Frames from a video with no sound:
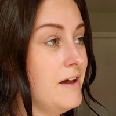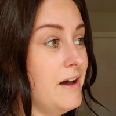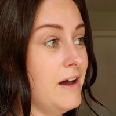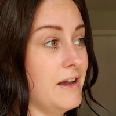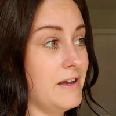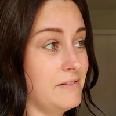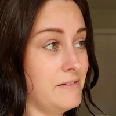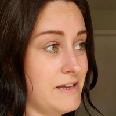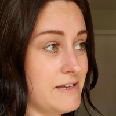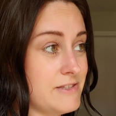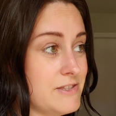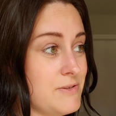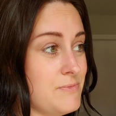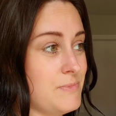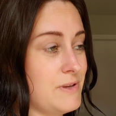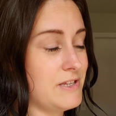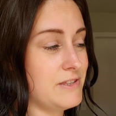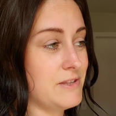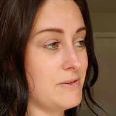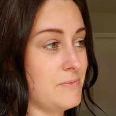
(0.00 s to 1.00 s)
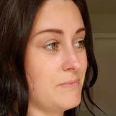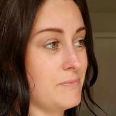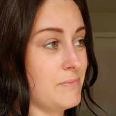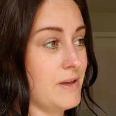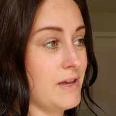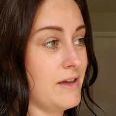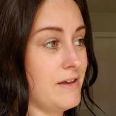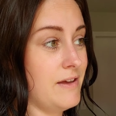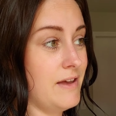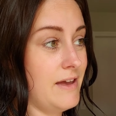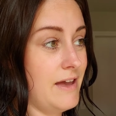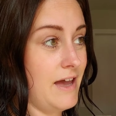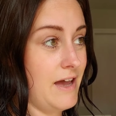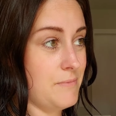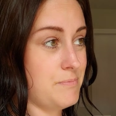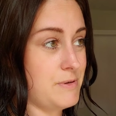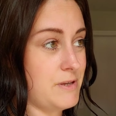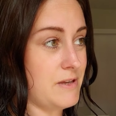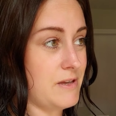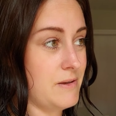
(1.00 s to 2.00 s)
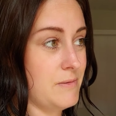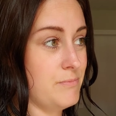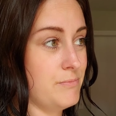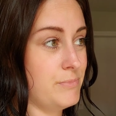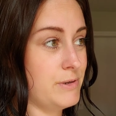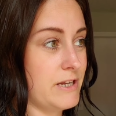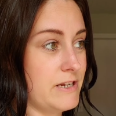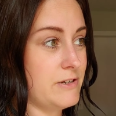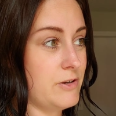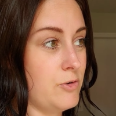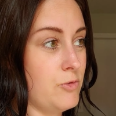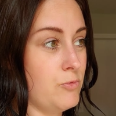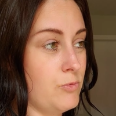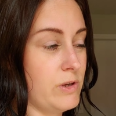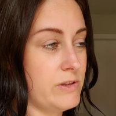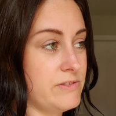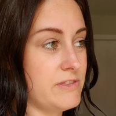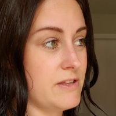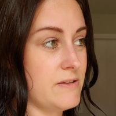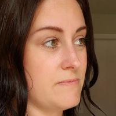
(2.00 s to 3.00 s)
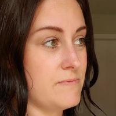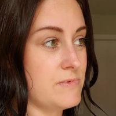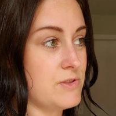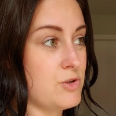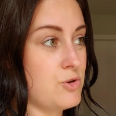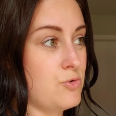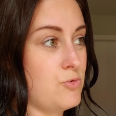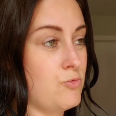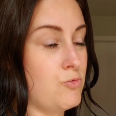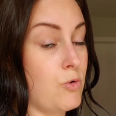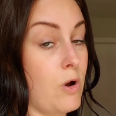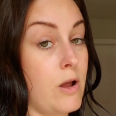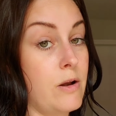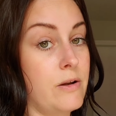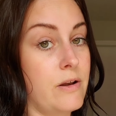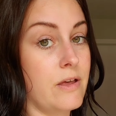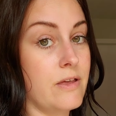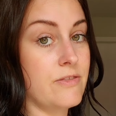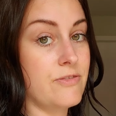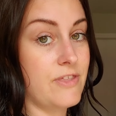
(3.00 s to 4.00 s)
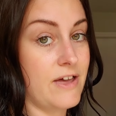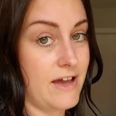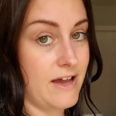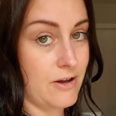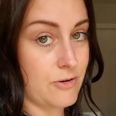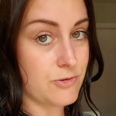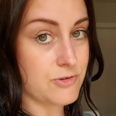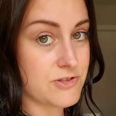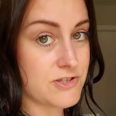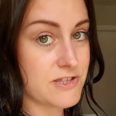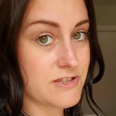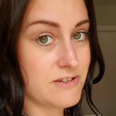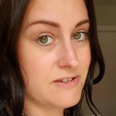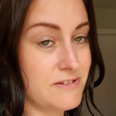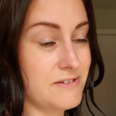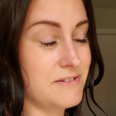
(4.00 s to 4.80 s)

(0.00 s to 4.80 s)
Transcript: I like to make them happy, but I don't want them to run the house.